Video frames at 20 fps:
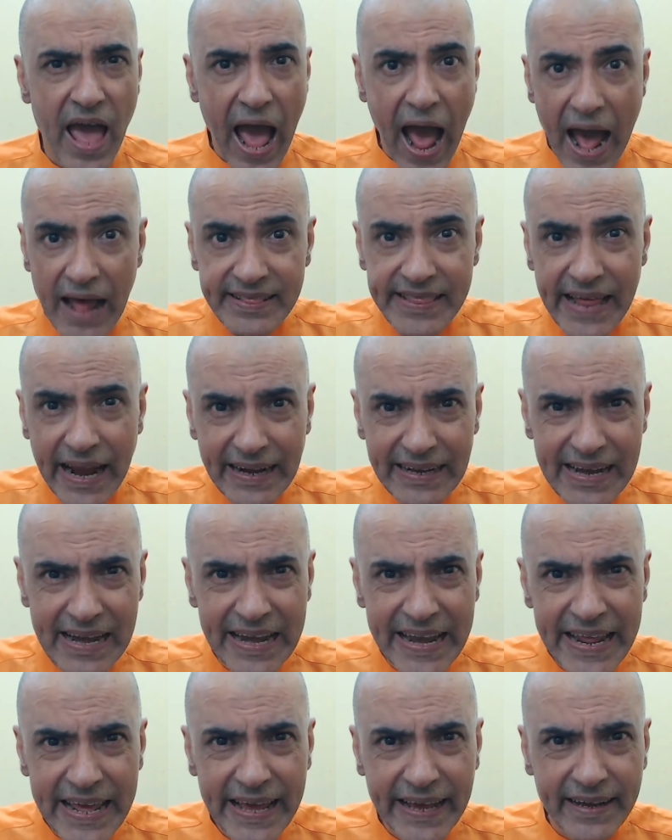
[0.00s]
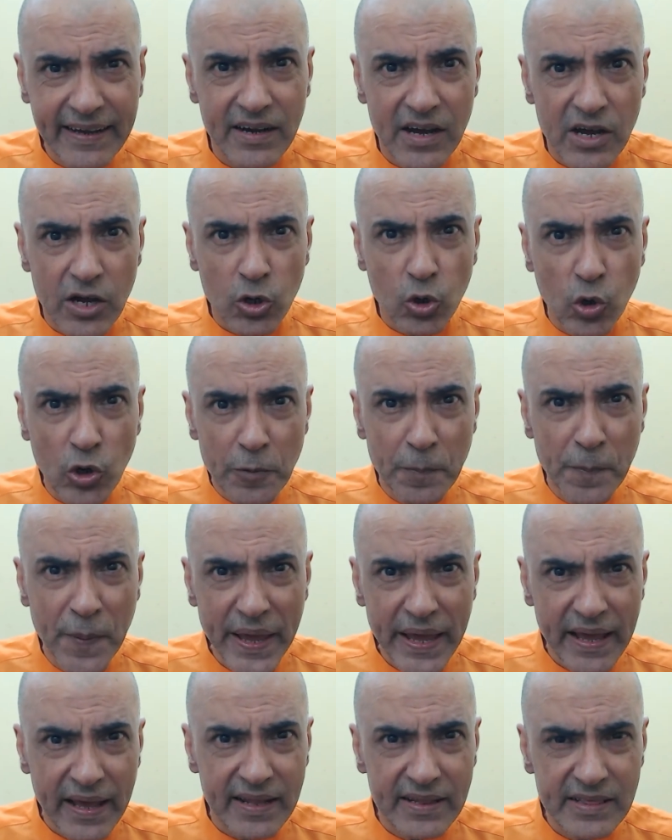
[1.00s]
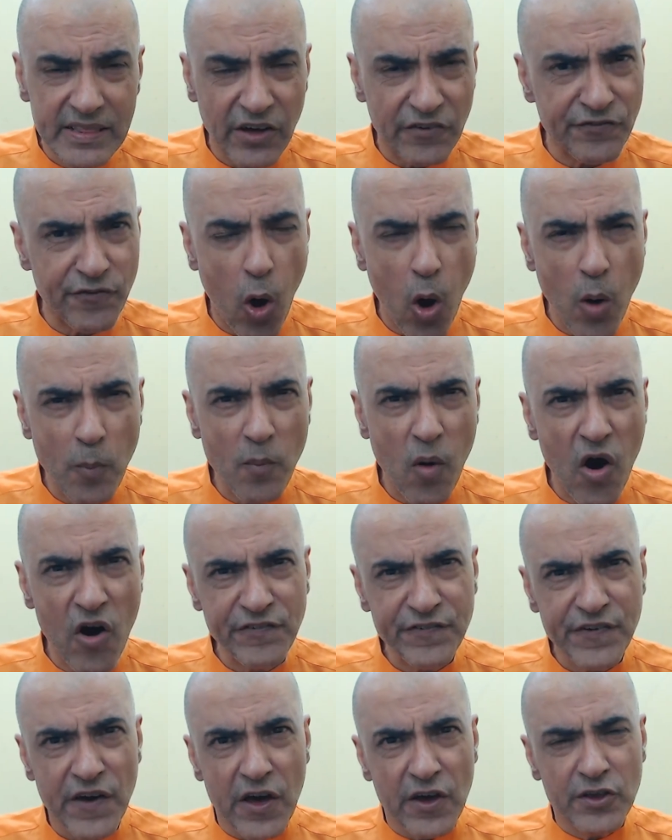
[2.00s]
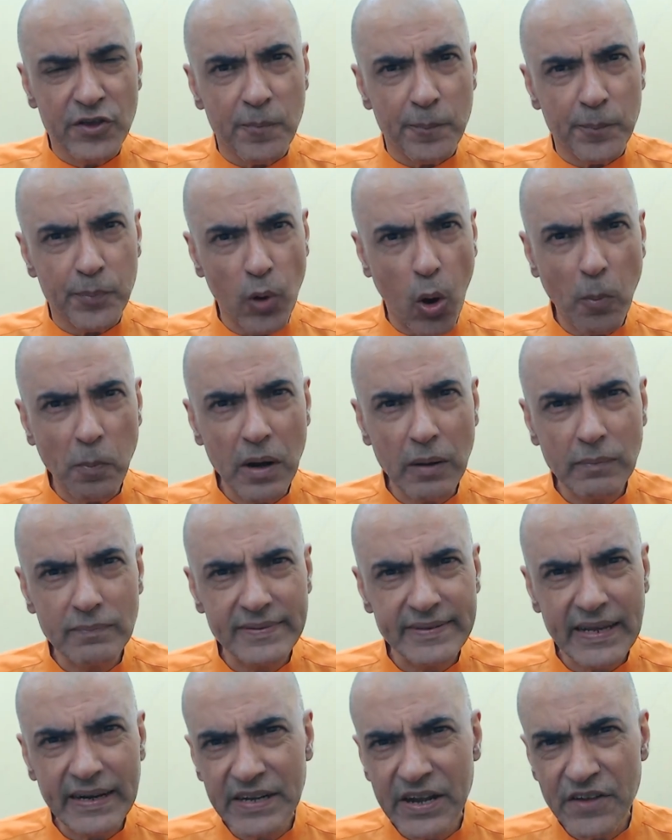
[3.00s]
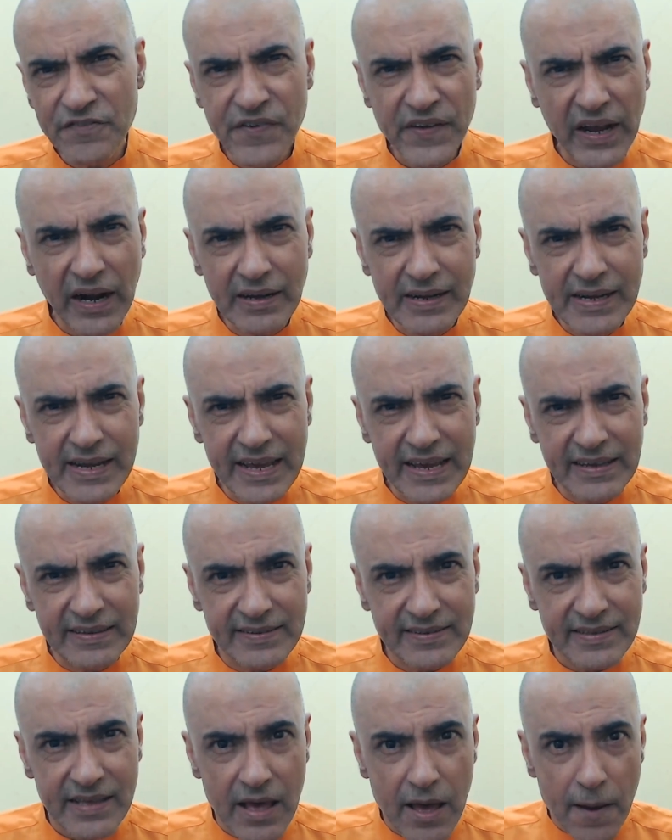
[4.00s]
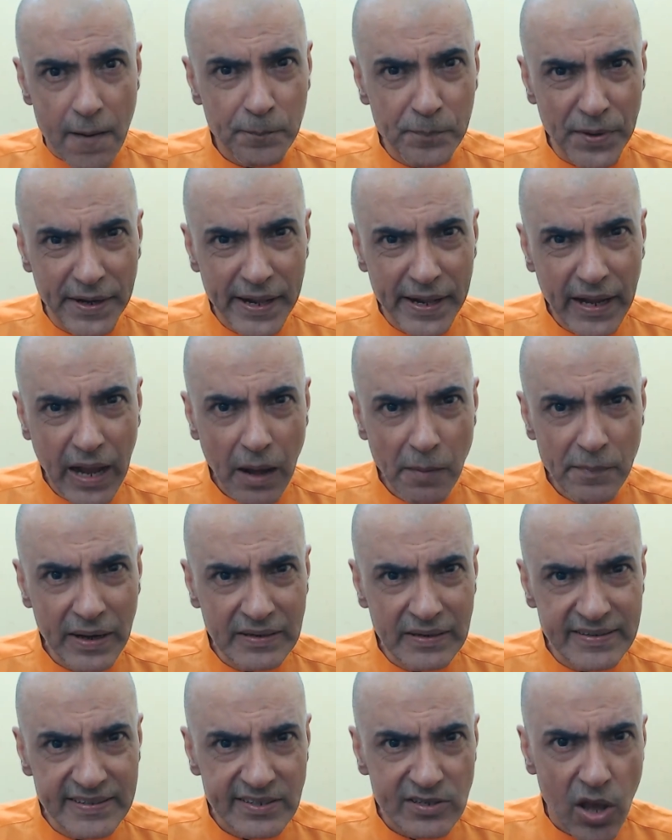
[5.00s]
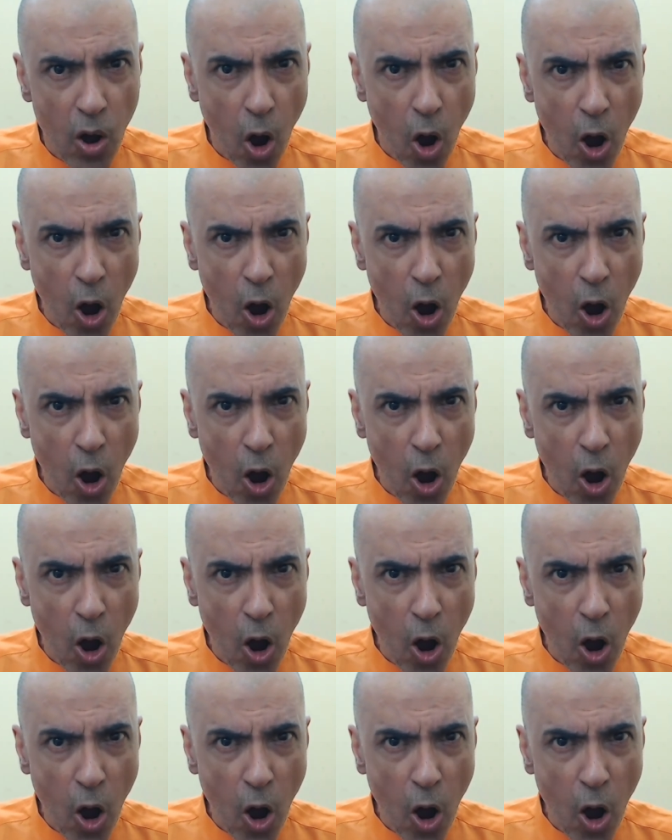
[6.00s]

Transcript: And that leak could be in the form of problems and difficulties, predicaments,